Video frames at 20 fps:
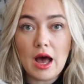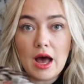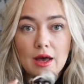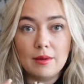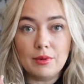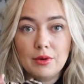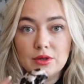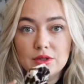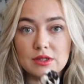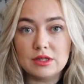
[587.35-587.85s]

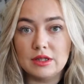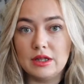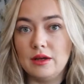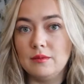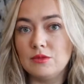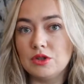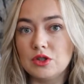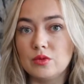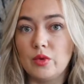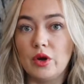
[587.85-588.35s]
I personally
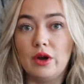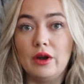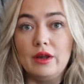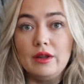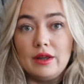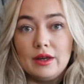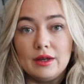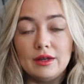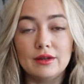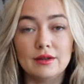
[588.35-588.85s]
am just
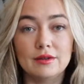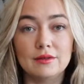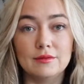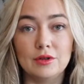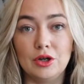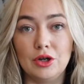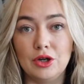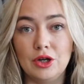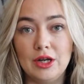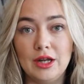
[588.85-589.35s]
wearing like
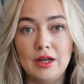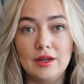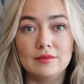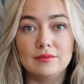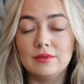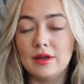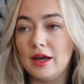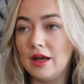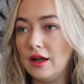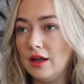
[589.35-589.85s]
a
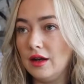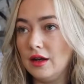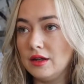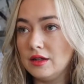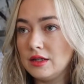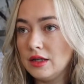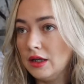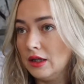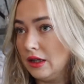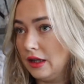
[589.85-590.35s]
hoodie and
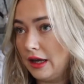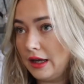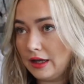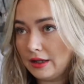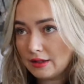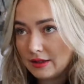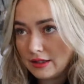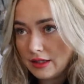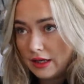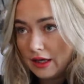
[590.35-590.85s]

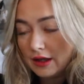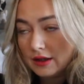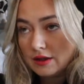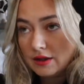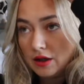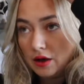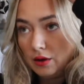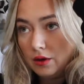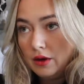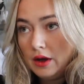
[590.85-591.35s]
leggings today,
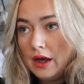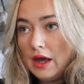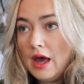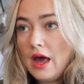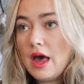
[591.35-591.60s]
so